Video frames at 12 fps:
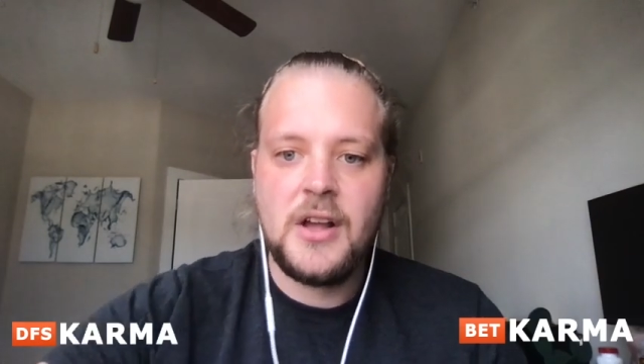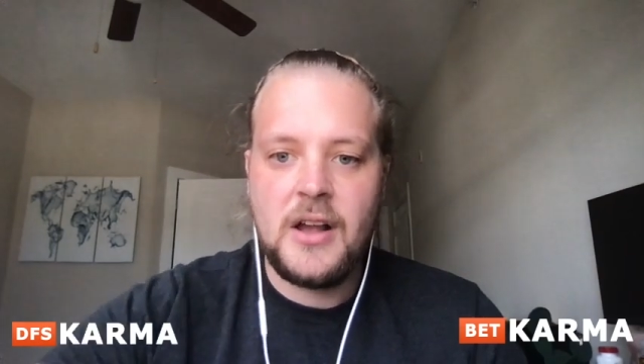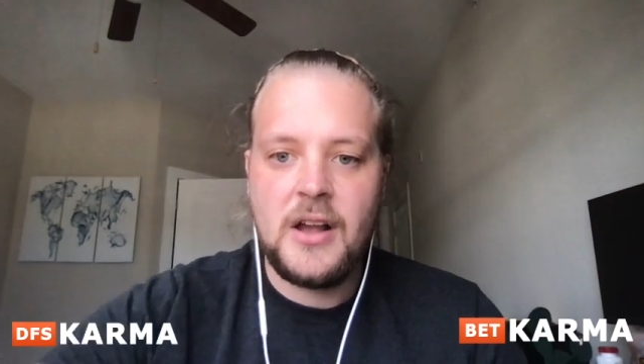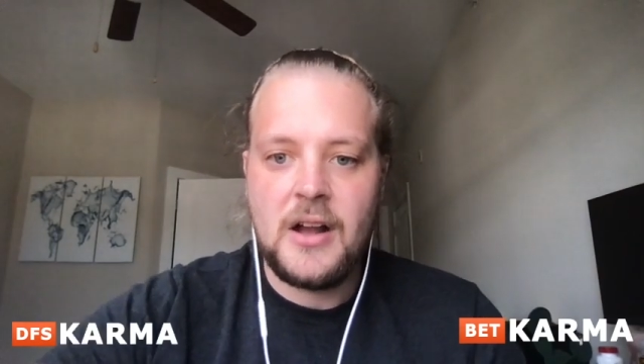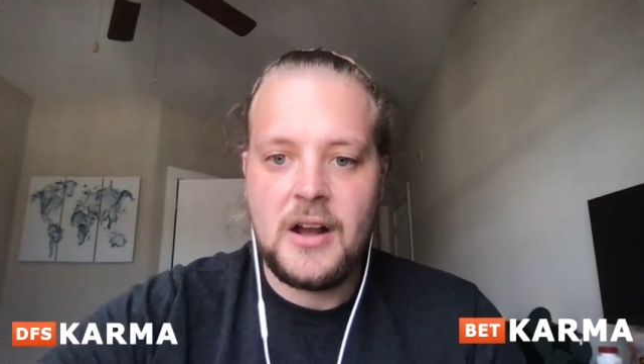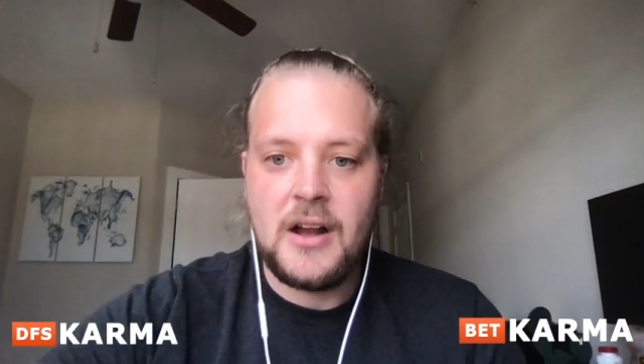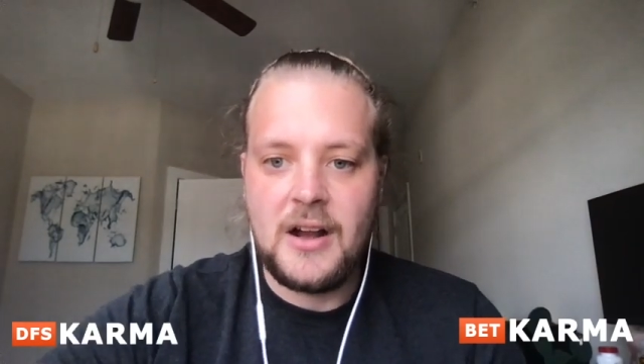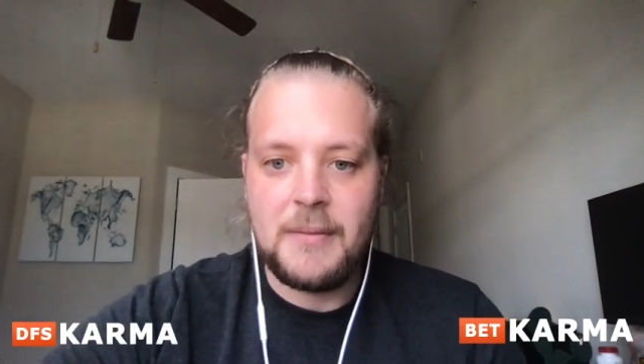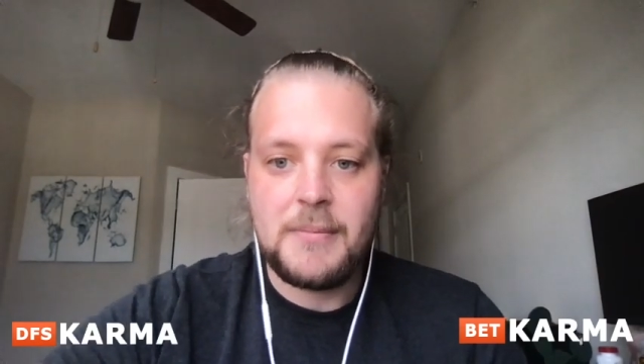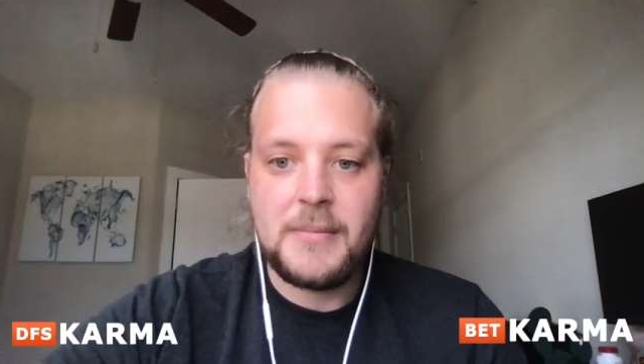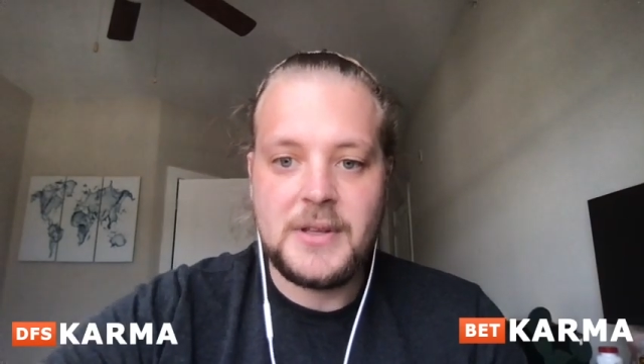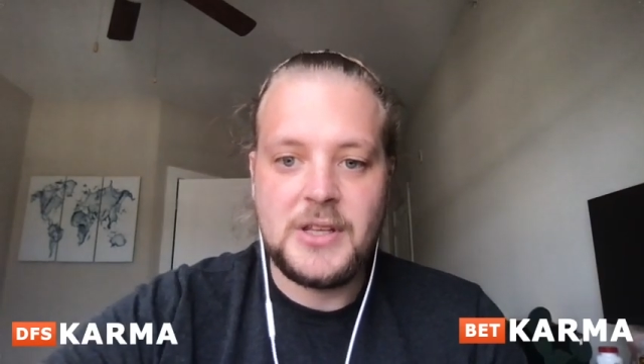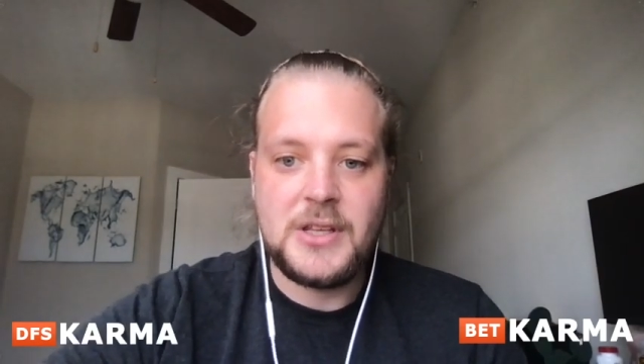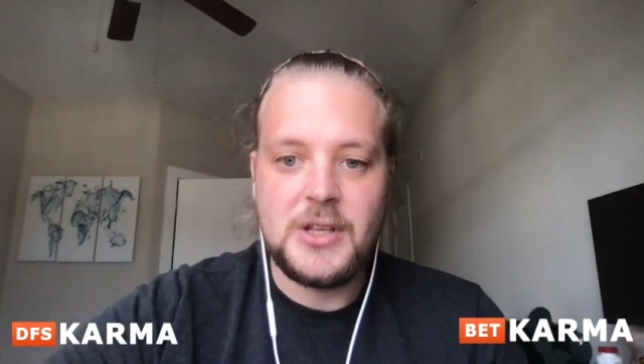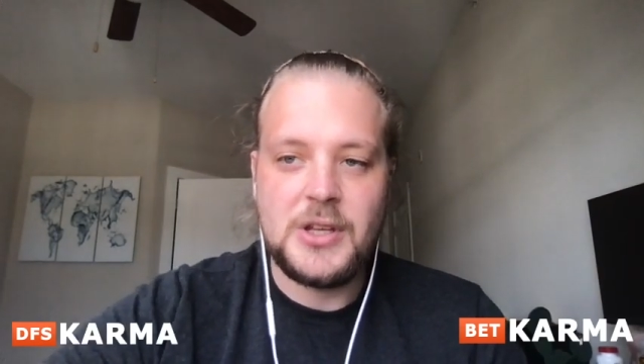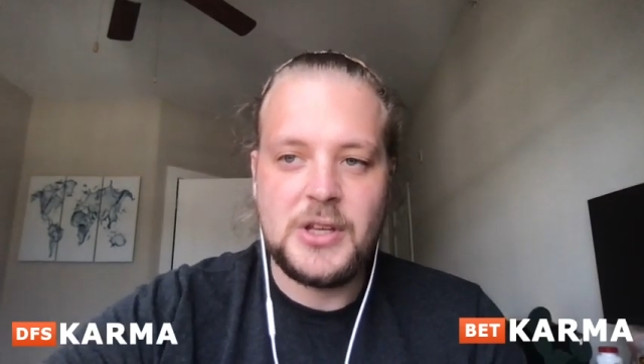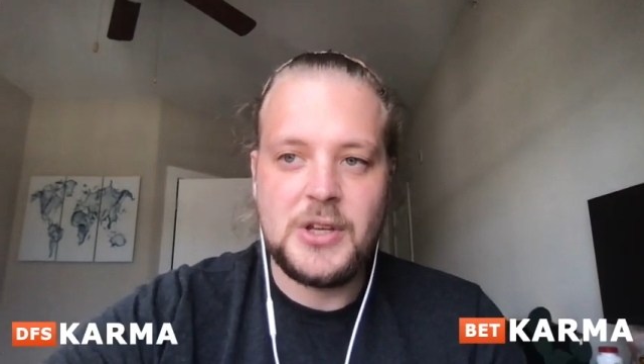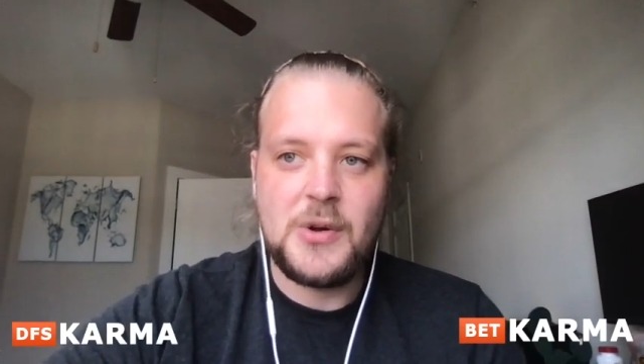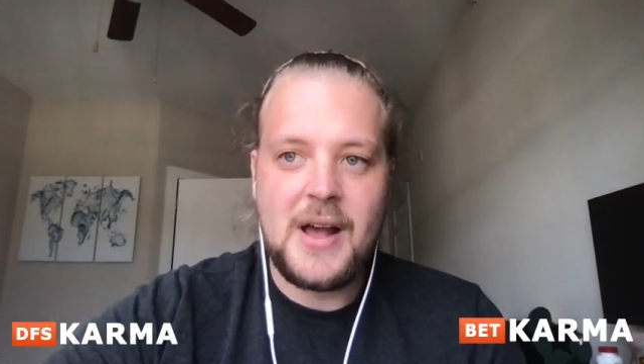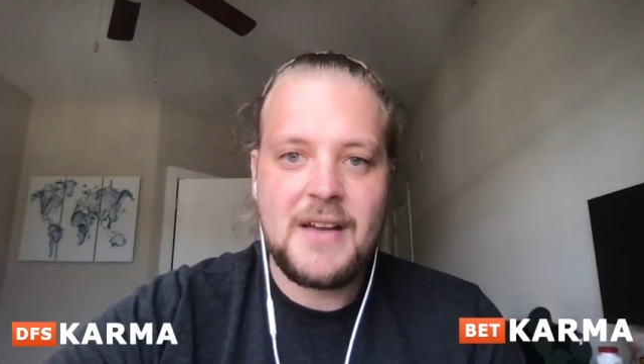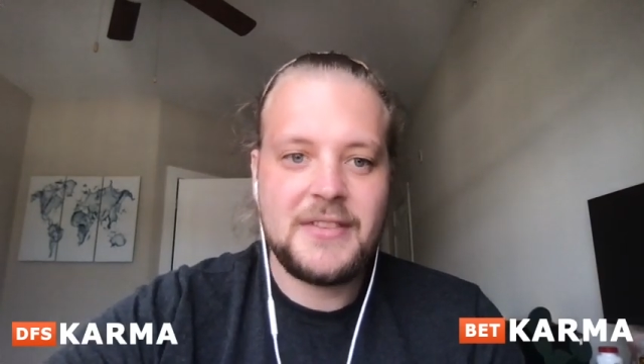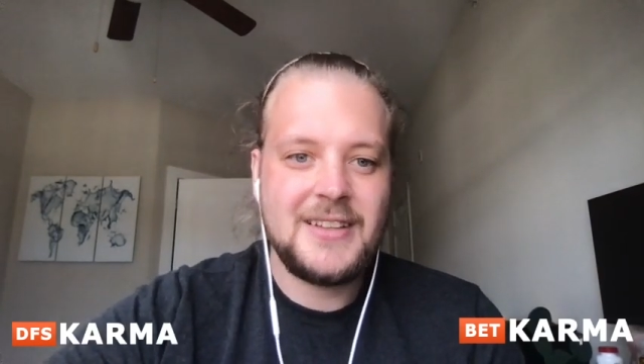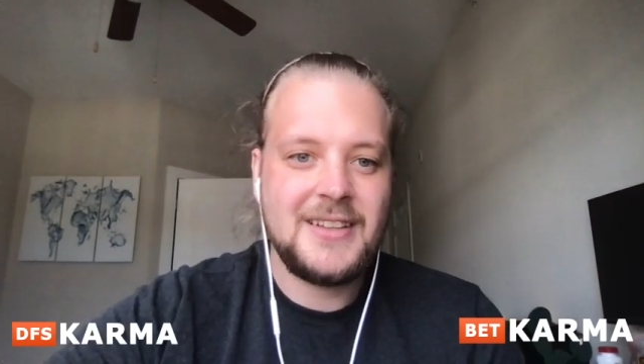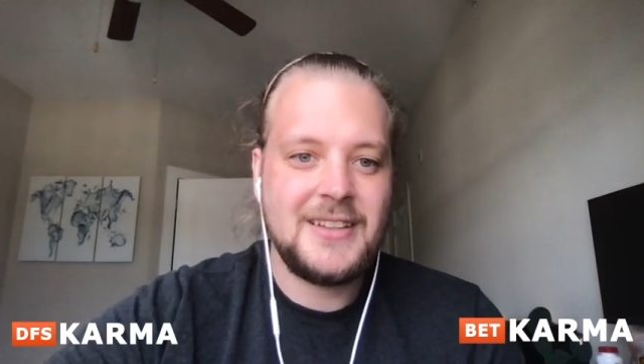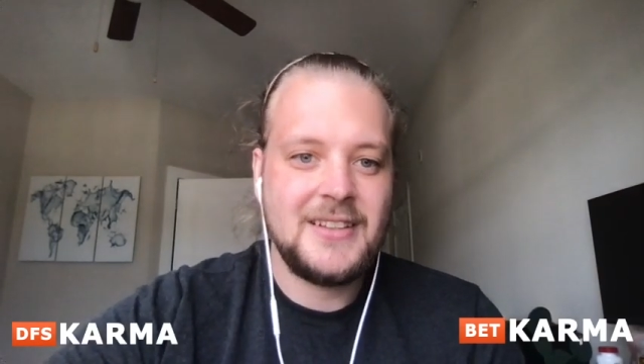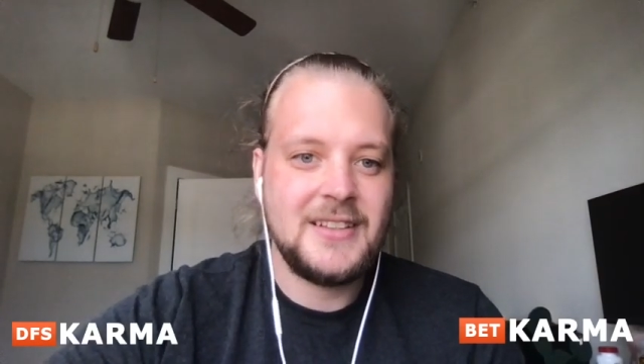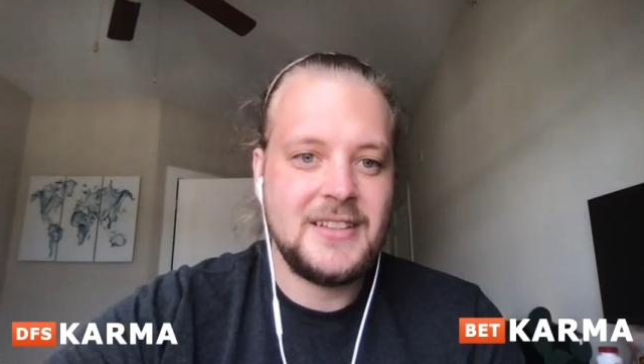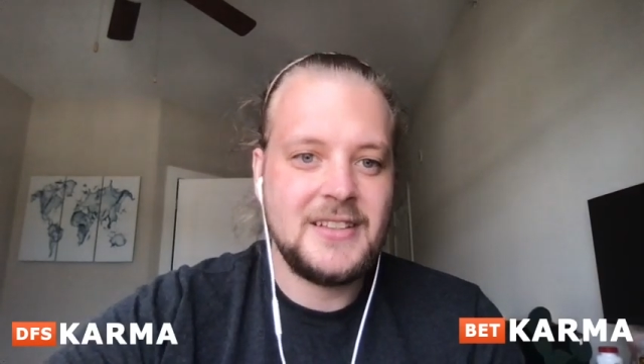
Um, you have to